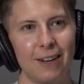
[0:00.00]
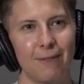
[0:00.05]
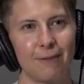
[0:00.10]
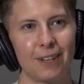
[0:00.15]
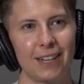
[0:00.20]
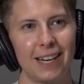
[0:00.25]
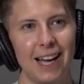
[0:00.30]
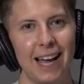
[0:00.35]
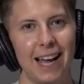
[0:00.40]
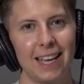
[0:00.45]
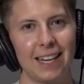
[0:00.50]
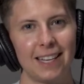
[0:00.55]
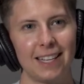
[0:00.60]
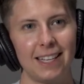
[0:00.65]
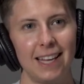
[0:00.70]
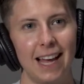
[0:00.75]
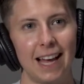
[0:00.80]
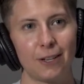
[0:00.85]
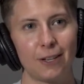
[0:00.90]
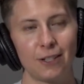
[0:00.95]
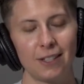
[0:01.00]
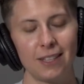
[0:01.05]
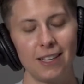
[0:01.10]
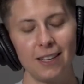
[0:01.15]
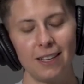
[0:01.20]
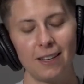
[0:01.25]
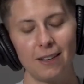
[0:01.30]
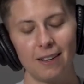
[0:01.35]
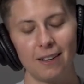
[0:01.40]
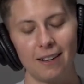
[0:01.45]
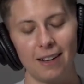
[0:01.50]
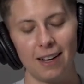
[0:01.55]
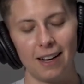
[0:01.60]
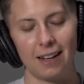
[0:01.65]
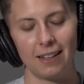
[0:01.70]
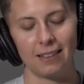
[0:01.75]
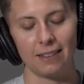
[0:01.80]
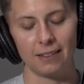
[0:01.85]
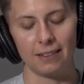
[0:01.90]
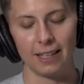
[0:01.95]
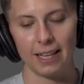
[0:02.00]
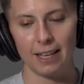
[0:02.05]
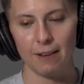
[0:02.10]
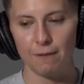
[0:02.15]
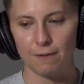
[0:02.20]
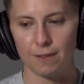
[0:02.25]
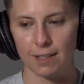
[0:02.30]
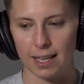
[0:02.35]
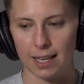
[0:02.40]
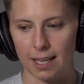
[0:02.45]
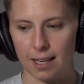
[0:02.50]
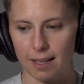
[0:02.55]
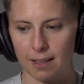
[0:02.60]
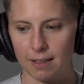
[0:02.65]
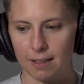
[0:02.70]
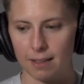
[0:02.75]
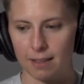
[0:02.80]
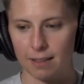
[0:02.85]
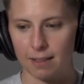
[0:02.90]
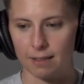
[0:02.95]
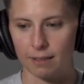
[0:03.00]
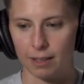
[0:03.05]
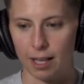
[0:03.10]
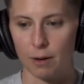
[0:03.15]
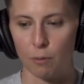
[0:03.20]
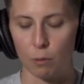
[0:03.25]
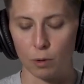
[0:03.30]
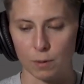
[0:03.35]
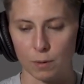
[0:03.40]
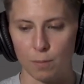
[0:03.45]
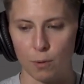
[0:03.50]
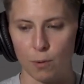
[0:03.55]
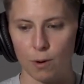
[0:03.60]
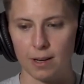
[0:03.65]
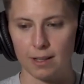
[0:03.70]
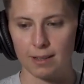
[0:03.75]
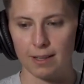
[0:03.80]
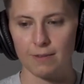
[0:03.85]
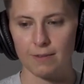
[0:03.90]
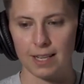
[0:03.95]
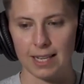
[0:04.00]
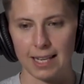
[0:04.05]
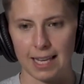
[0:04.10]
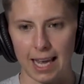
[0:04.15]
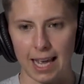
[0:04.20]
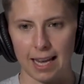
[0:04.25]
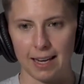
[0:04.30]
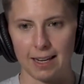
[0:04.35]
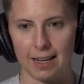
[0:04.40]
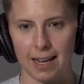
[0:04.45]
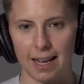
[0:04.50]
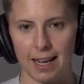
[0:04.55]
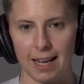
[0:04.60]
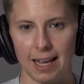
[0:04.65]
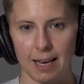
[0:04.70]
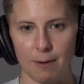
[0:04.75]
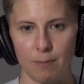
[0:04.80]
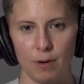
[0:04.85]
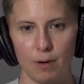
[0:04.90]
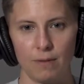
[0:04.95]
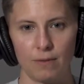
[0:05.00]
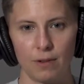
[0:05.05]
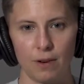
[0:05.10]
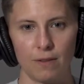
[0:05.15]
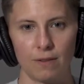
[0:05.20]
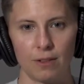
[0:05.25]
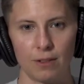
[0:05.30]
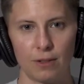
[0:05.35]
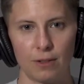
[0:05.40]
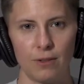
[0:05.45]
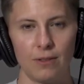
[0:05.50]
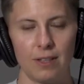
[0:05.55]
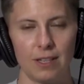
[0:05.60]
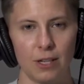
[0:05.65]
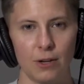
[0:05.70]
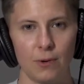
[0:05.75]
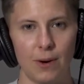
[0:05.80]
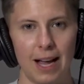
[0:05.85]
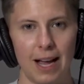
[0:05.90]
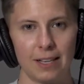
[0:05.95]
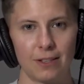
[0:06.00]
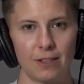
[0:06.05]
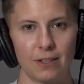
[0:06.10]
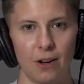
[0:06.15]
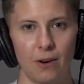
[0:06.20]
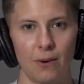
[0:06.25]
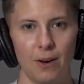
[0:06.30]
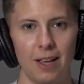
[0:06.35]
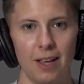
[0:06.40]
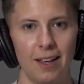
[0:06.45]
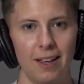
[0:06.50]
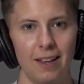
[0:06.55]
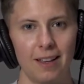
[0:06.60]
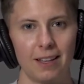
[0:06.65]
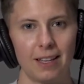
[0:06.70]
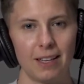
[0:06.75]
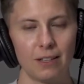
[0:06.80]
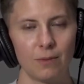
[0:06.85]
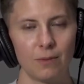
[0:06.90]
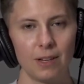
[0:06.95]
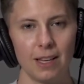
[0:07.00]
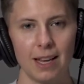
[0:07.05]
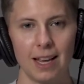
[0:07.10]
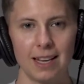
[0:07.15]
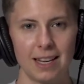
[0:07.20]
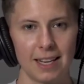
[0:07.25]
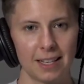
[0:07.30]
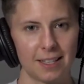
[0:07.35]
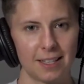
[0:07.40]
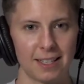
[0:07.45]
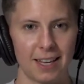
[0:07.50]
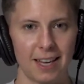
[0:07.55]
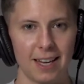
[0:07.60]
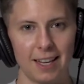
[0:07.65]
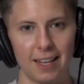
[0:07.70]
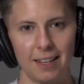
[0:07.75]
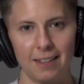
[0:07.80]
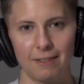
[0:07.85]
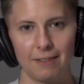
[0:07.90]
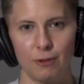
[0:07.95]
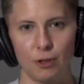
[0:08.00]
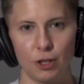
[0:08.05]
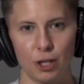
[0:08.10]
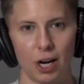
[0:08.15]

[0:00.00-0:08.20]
guy, and he actually was born and lived in Canada and moved over to the U.S. So he's really had an exciting